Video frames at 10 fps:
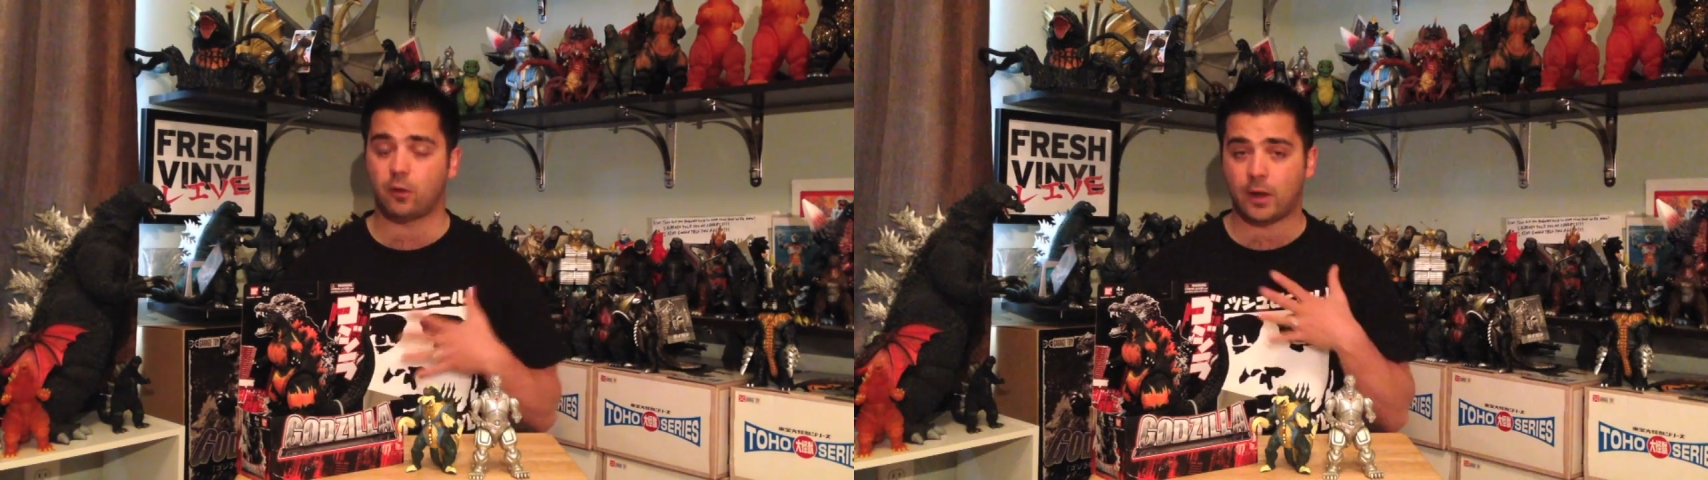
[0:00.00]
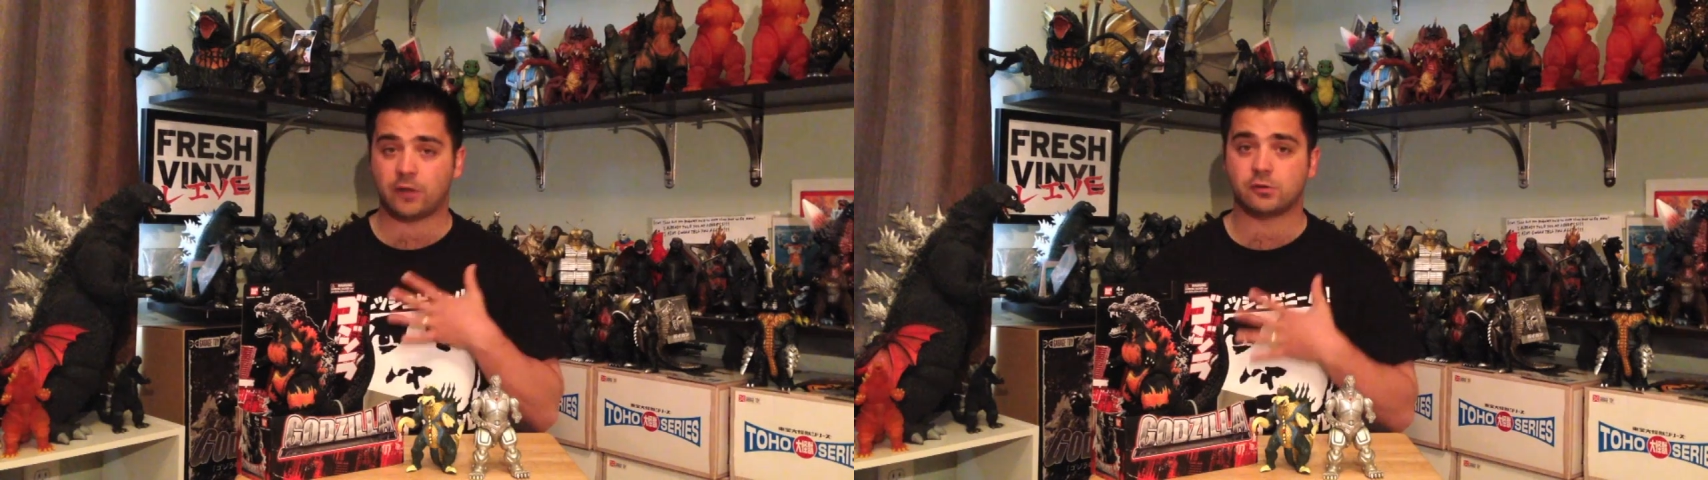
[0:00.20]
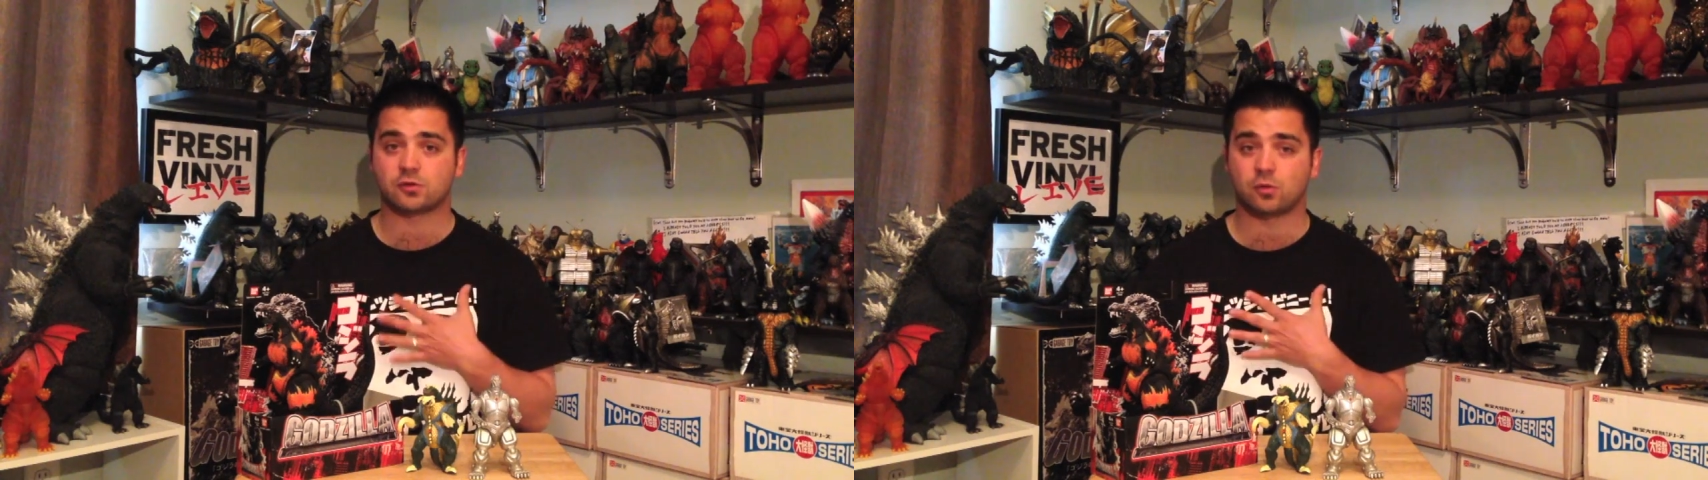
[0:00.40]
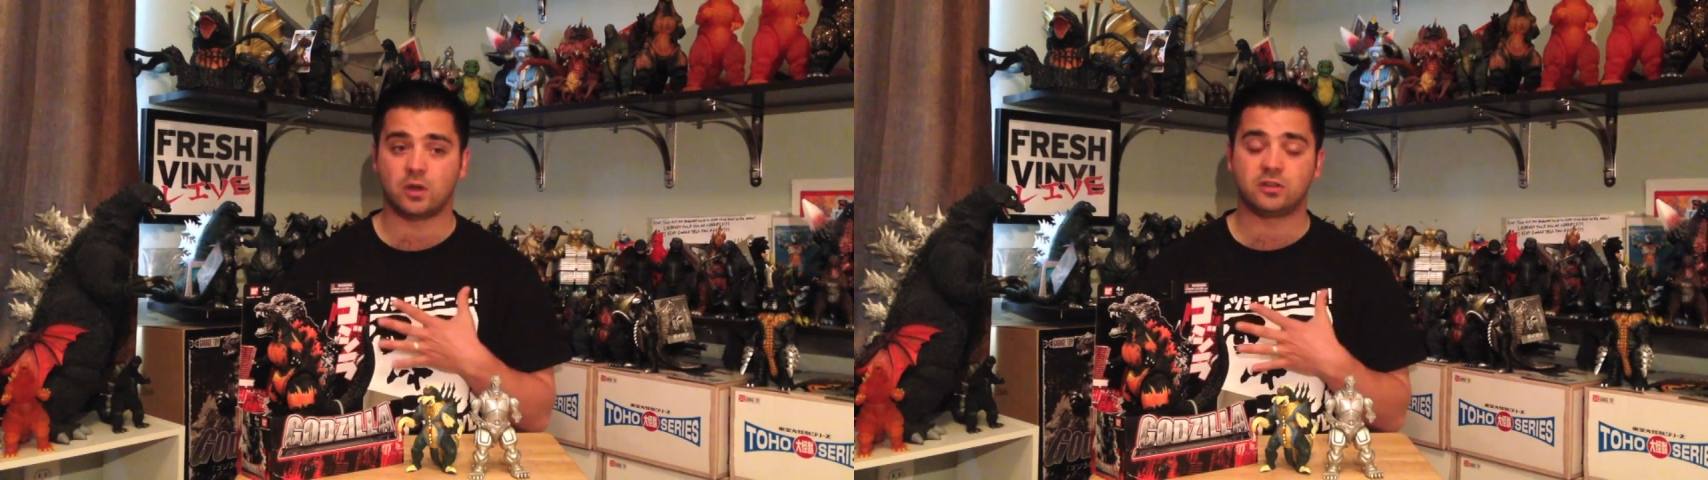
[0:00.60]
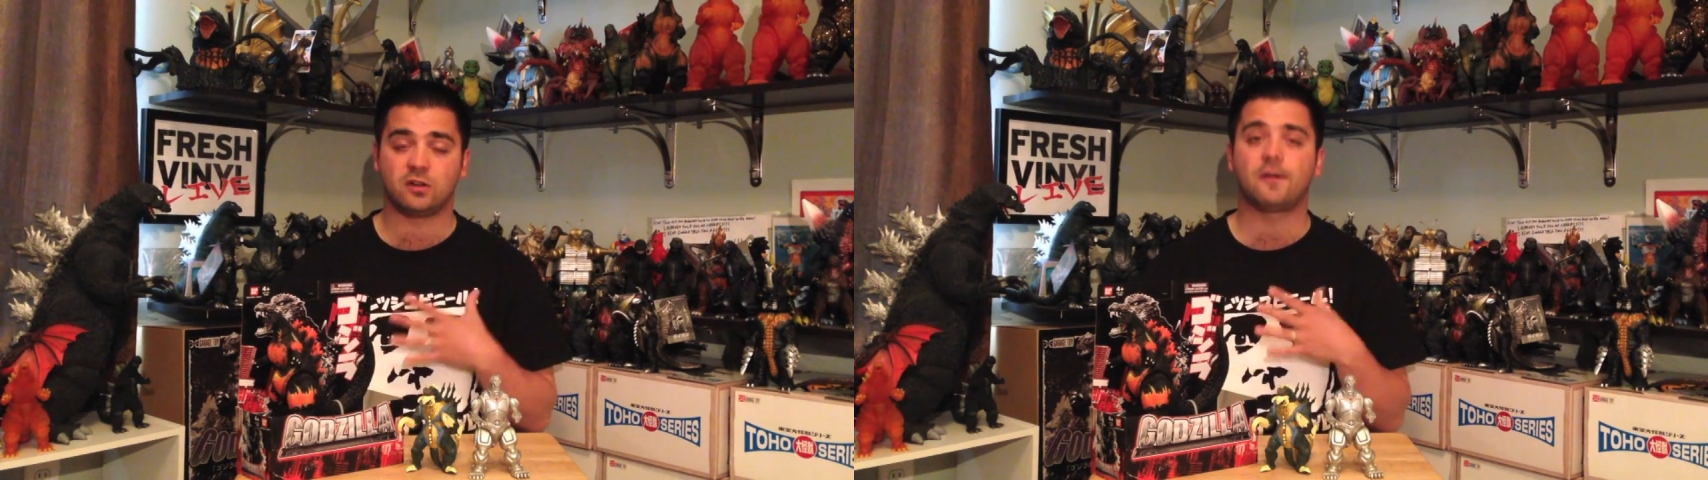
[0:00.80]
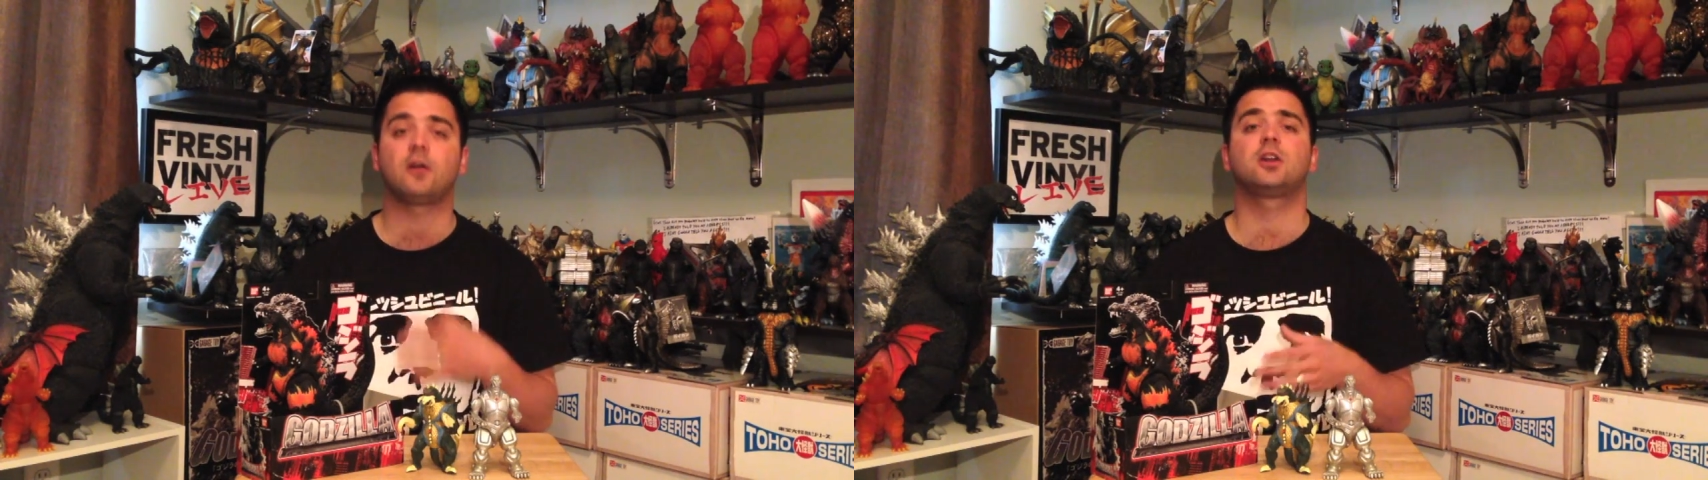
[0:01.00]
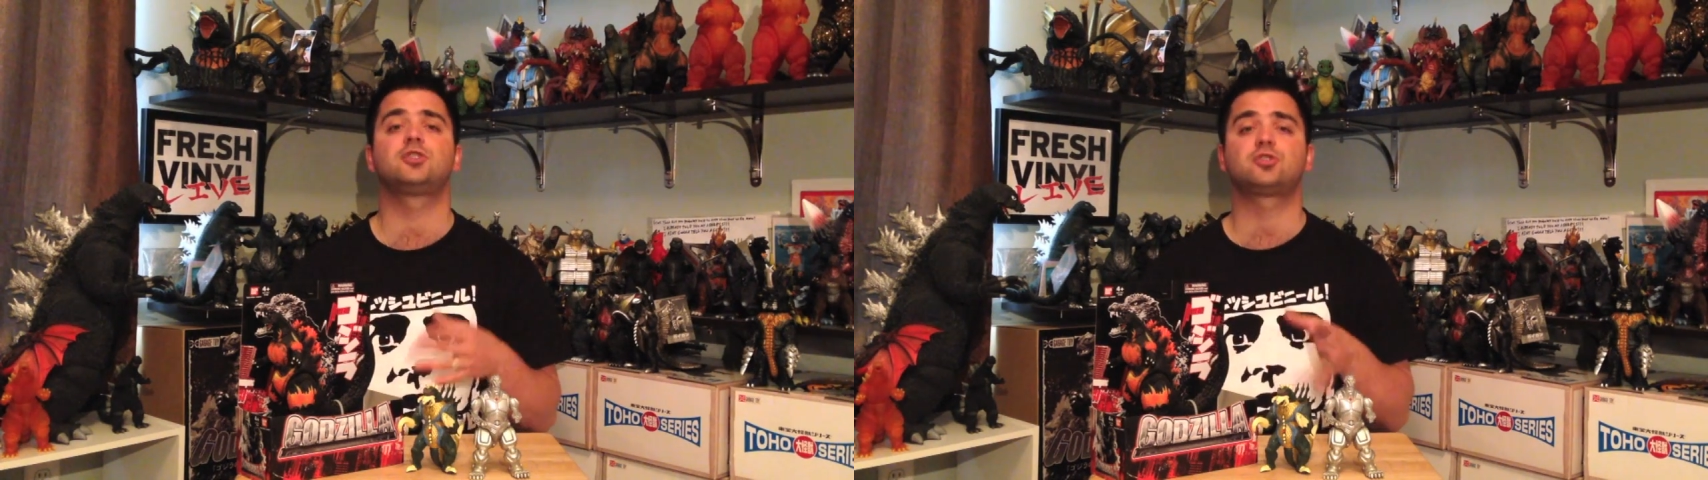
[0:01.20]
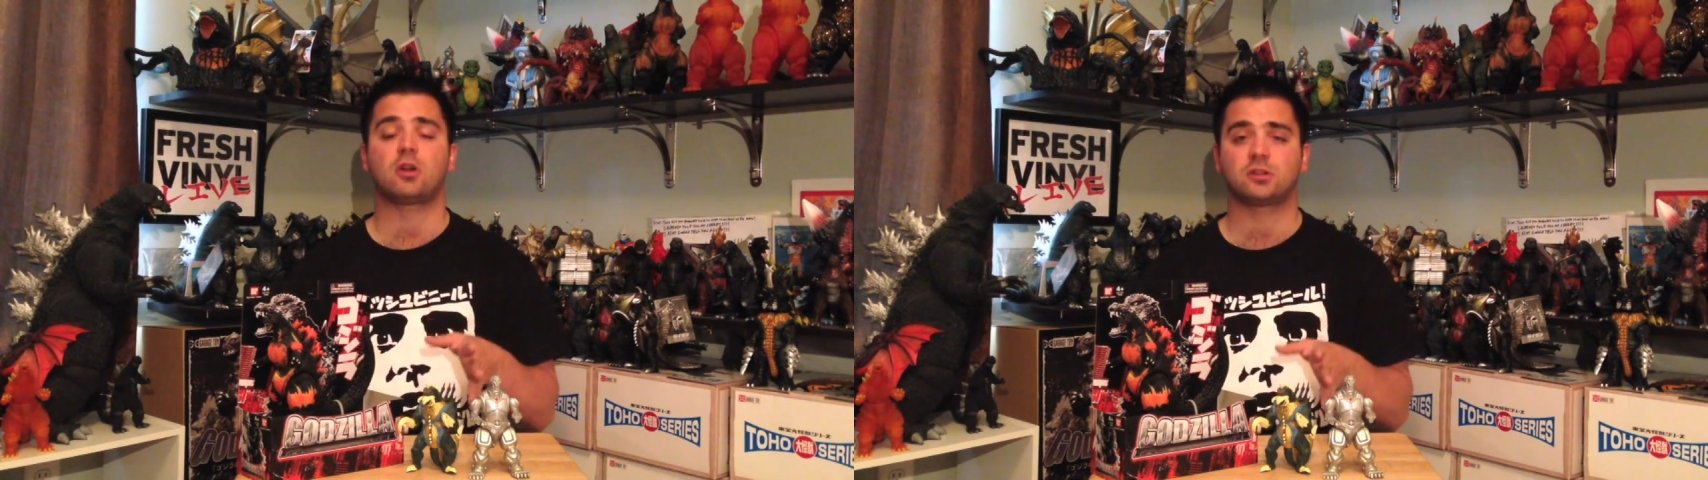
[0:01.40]
about those toys in a very
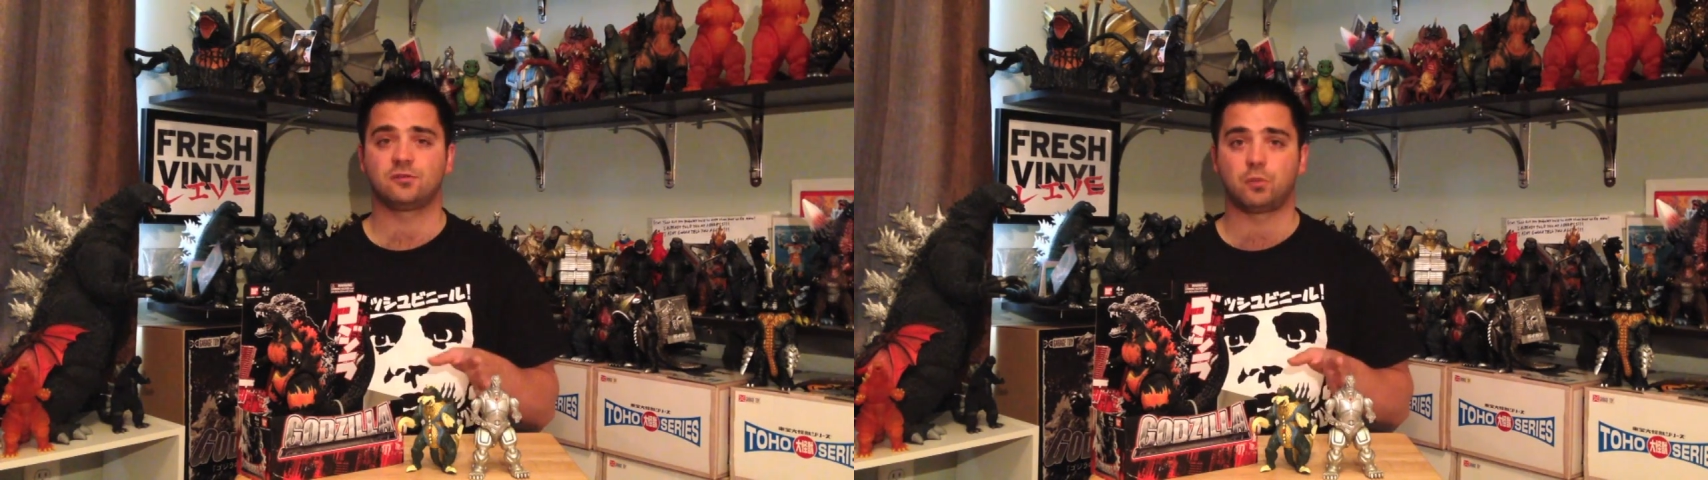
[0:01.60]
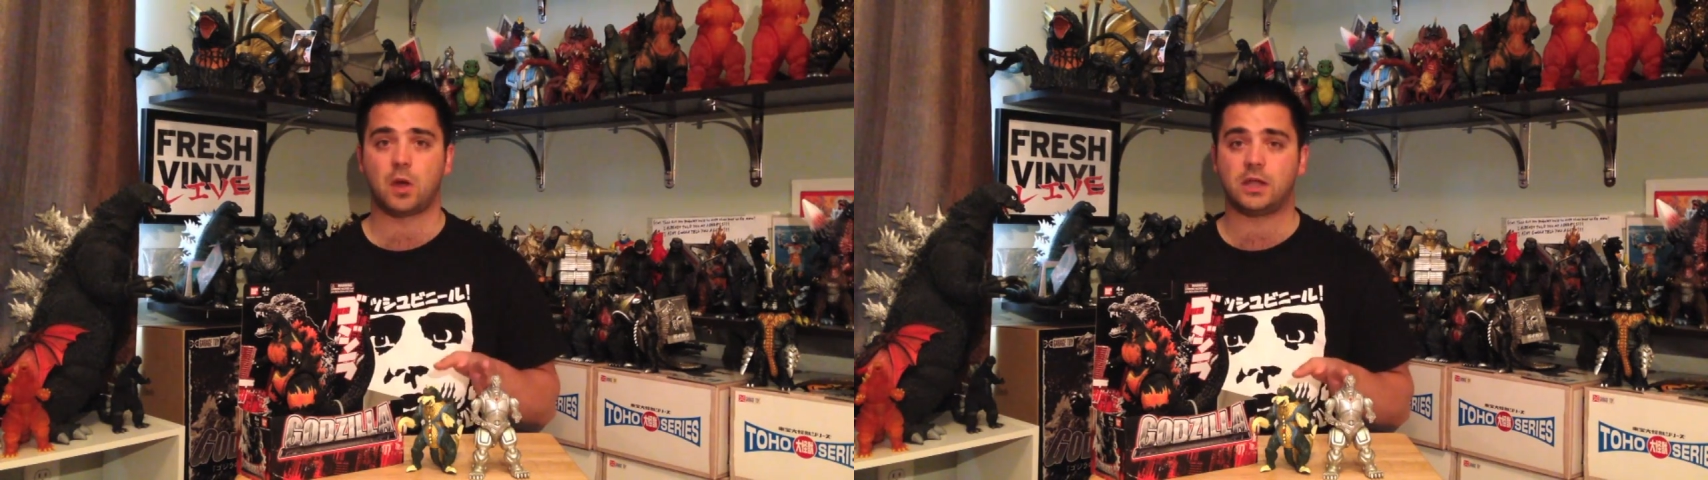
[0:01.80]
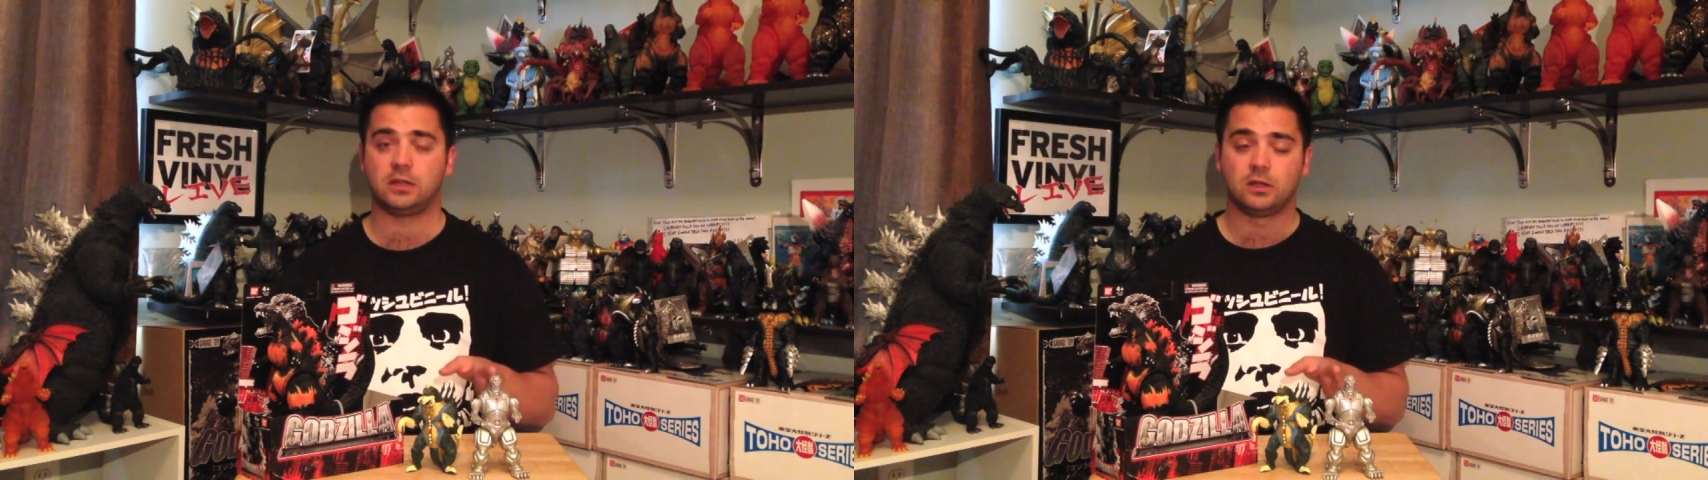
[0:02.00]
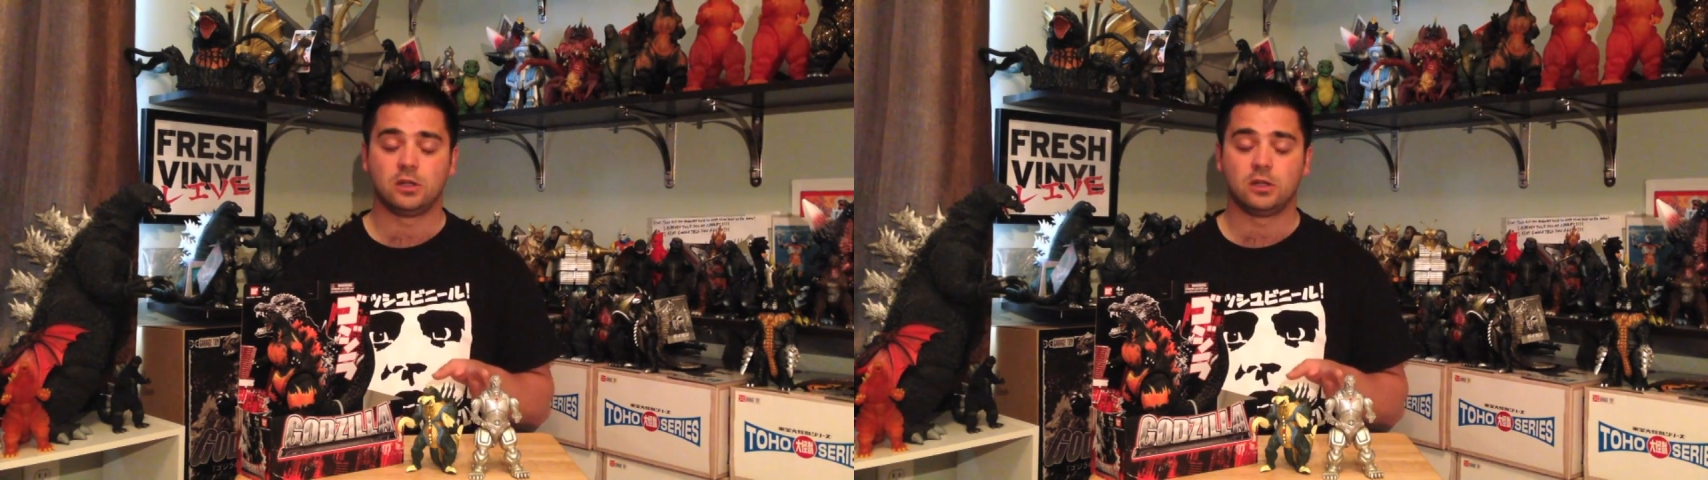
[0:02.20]
constructive way.